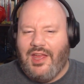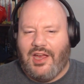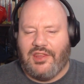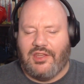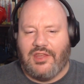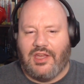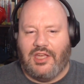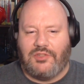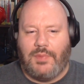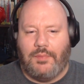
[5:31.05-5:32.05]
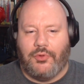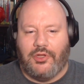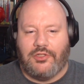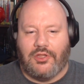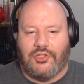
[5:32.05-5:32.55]
I think that gets people
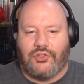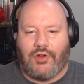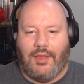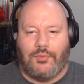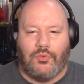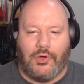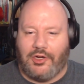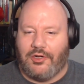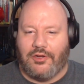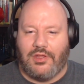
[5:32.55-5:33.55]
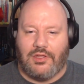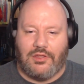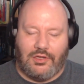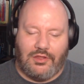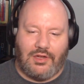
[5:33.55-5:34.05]
into this trap where they
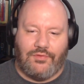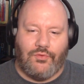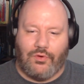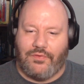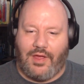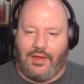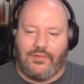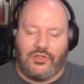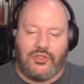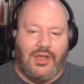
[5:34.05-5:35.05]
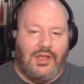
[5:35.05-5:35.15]
think that a 4-5 is